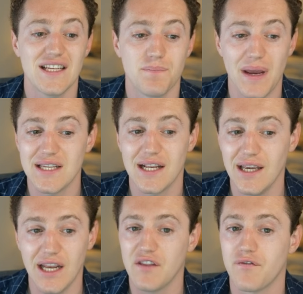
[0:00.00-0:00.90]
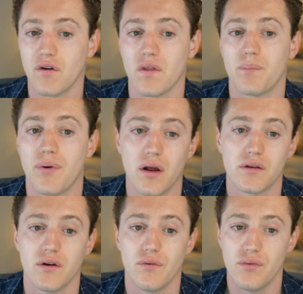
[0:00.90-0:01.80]
is basically it for the
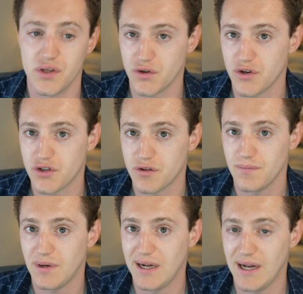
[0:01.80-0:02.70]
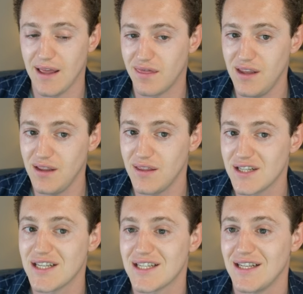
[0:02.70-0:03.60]
product research. I think
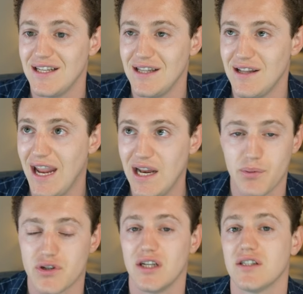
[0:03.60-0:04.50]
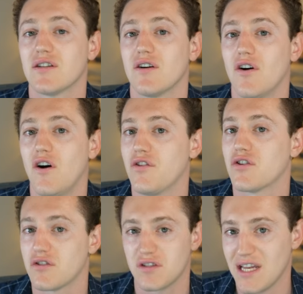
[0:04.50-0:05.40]
this is 80% of
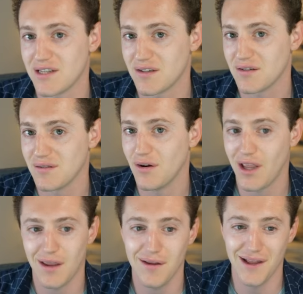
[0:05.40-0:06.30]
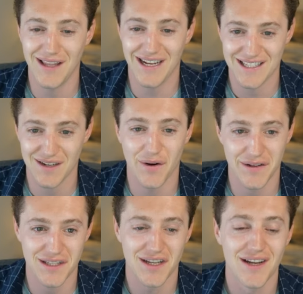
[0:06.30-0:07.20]
your success. Okay, that's
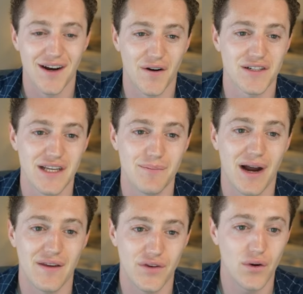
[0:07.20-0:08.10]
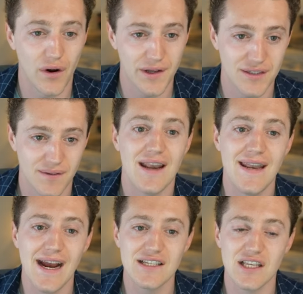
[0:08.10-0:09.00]
honestly my view on it.
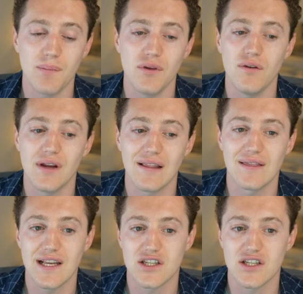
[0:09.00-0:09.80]
Next up, you get the